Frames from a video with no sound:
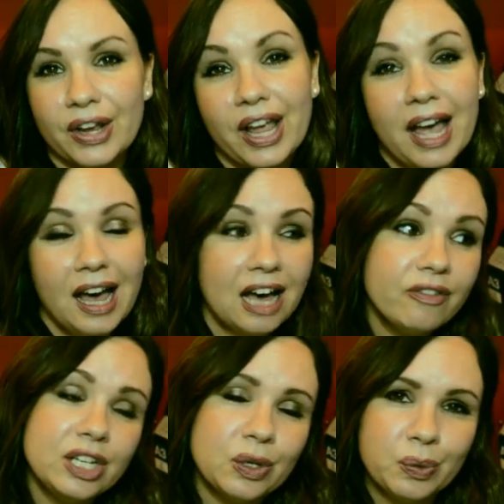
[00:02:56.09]
So
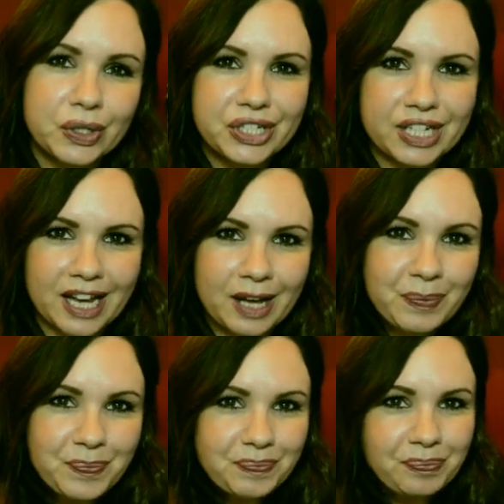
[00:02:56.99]
have a little watch
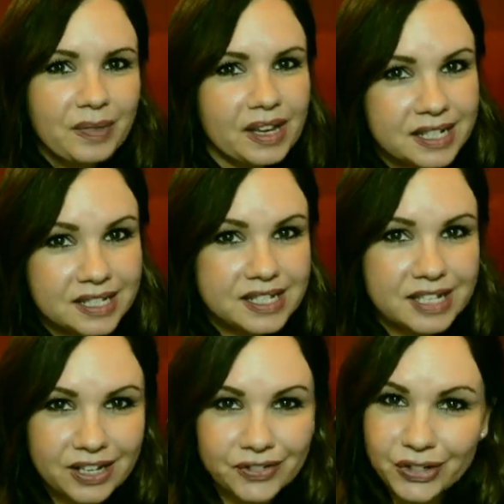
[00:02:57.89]
now and
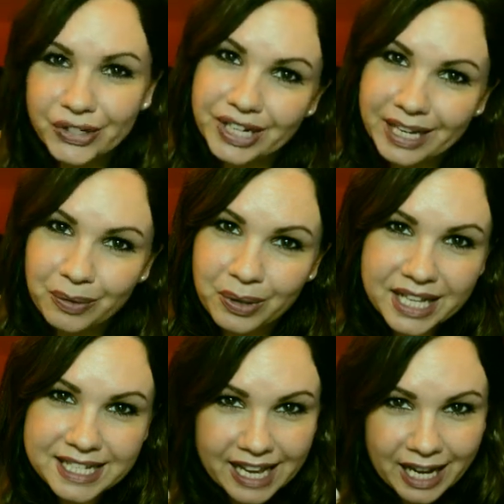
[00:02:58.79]
see if you can hear what
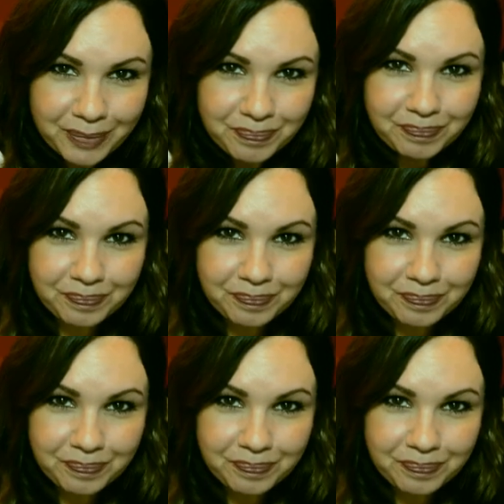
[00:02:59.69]
they say.